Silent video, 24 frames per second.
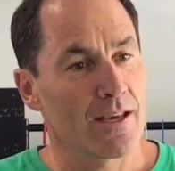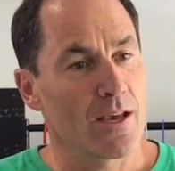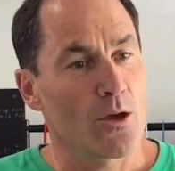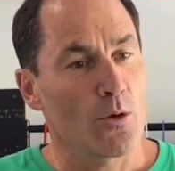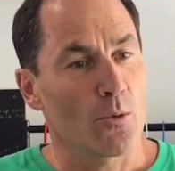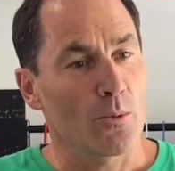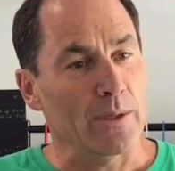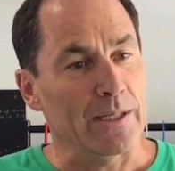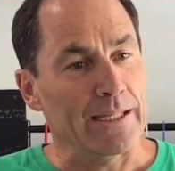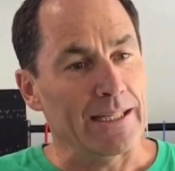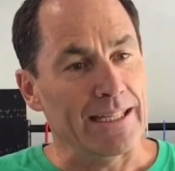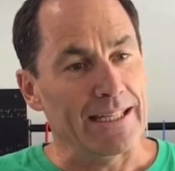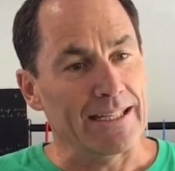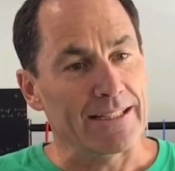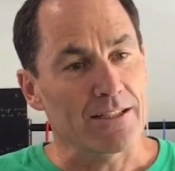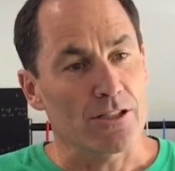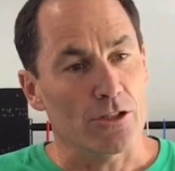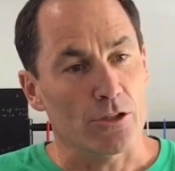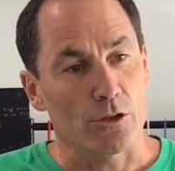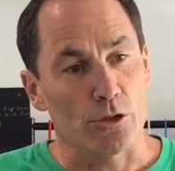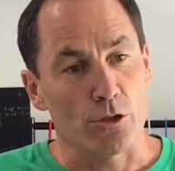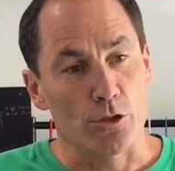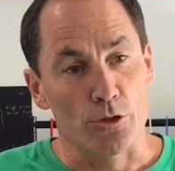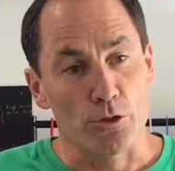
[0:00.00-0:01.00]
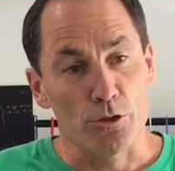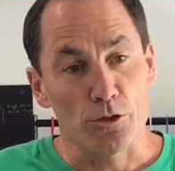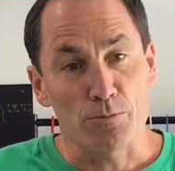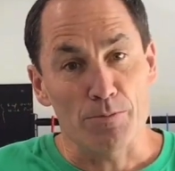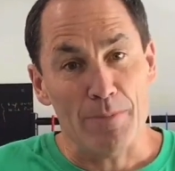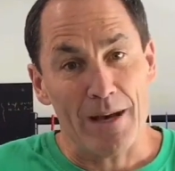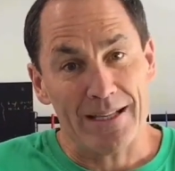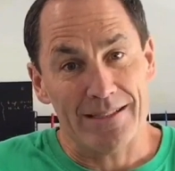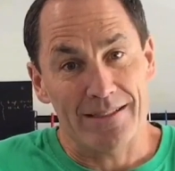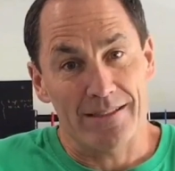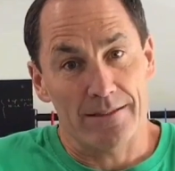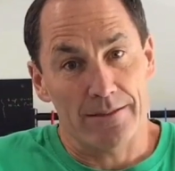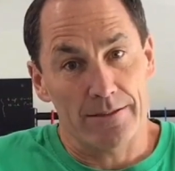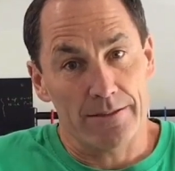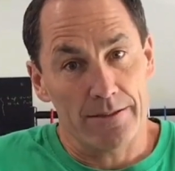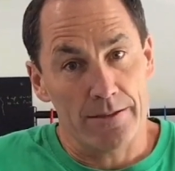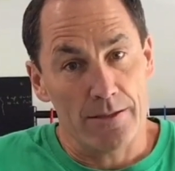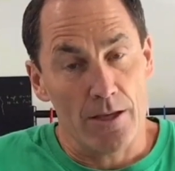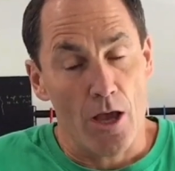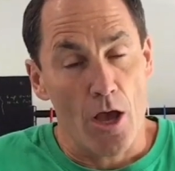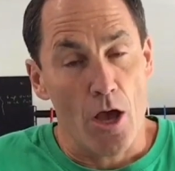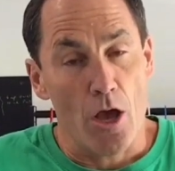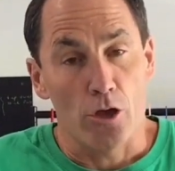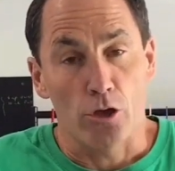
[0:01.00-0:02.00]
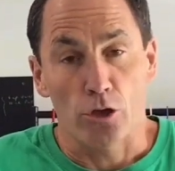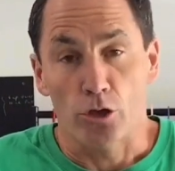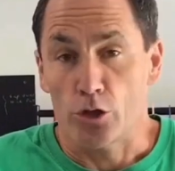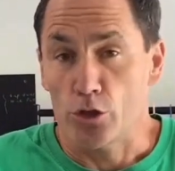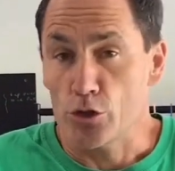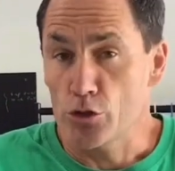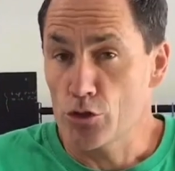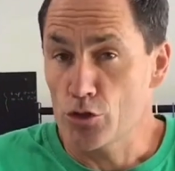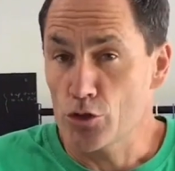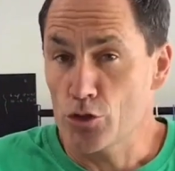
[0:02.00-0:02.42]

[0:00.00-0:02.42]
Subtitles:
We need loose muscles, loose